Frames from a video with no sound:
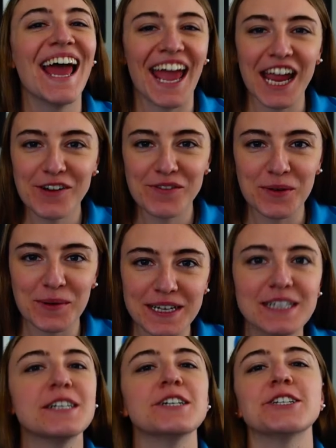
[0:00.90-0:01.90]
Hey
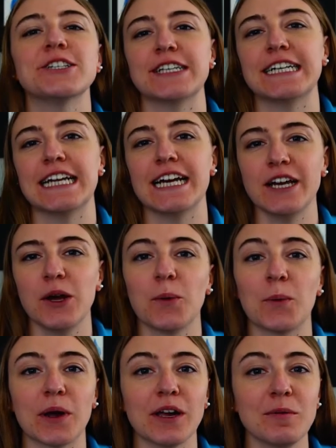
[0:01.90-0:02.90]
everyone! So today
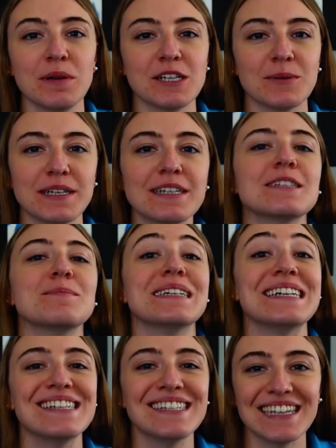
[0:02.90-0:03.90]
we're going to be doing some
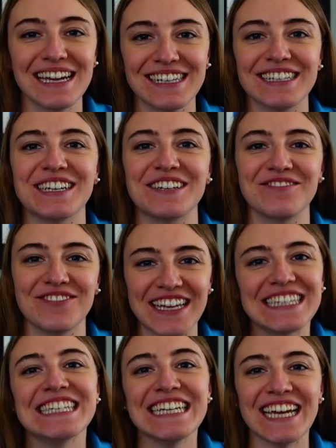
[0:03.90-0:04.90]
insect
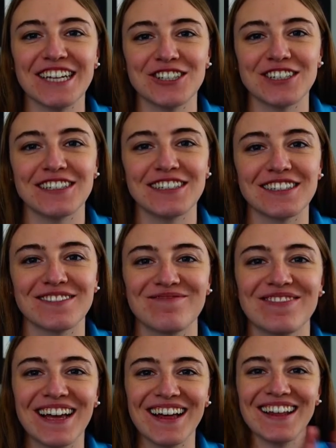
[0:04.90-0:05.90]
investigations.
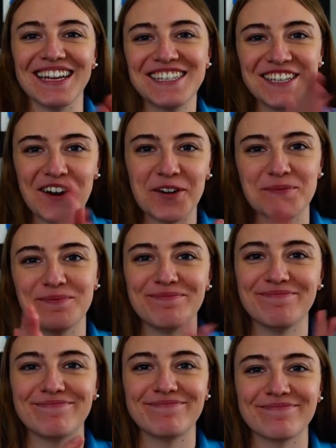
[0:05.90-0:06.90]
Let's go!
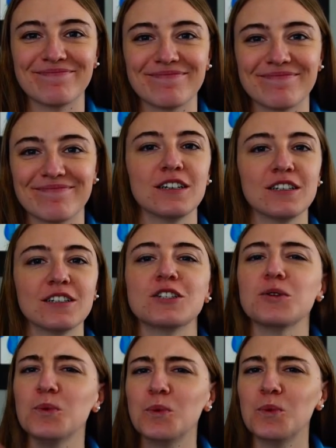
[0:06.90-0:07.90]

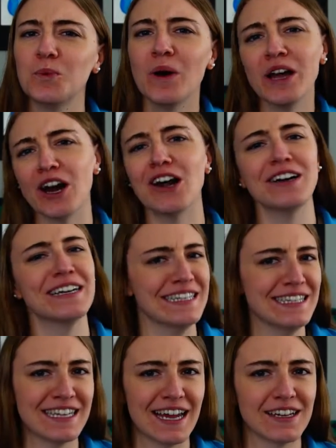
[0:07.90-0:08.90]
So what are
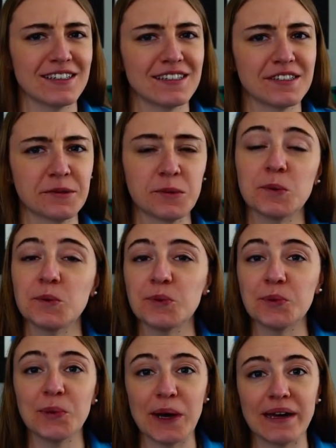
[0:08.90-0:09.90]
insects?
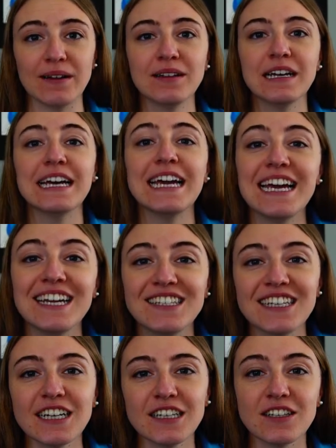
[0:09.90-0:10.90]
Well,
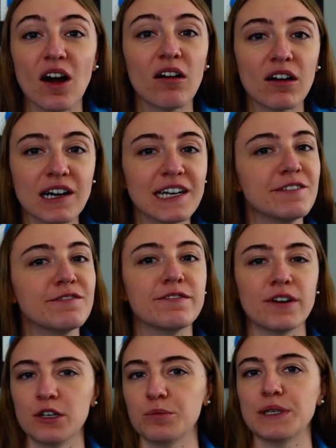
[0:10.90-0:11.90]
insects are
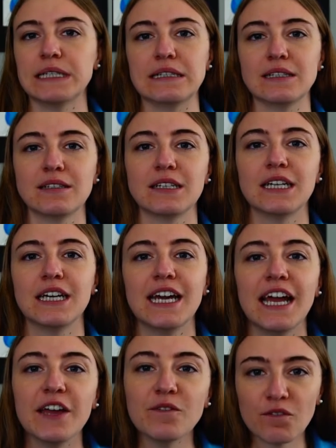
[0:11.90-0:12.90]
invertebrates.
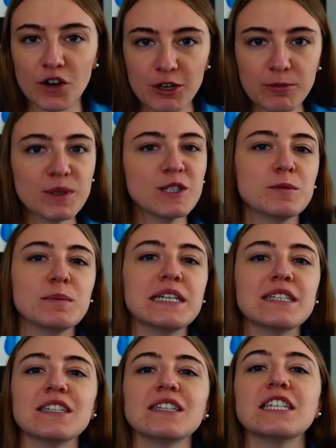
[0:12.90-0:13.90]
Invertebrates
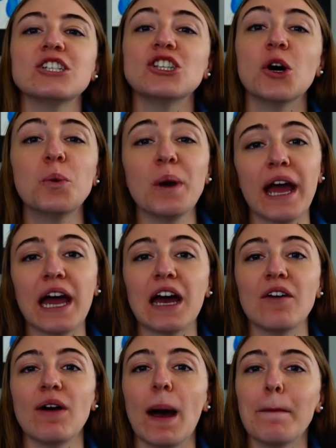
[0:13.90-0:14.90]
means that they don't
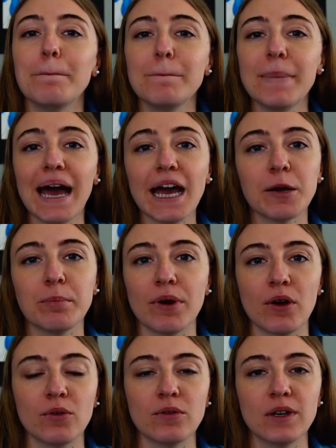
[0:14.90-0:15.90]
have a
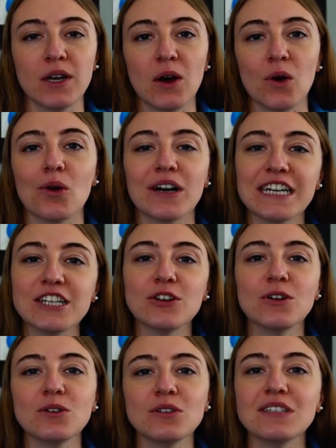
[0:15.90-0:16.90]
backbone or an
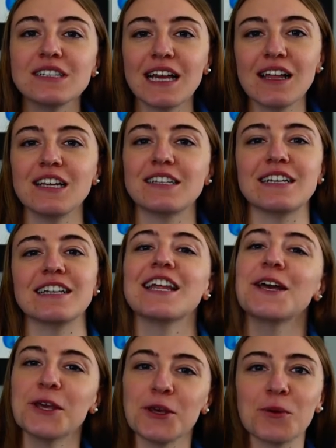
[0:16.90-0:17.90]
internal skeleton
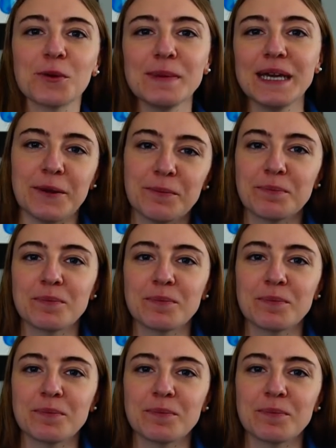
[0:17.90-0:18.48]
like you or me.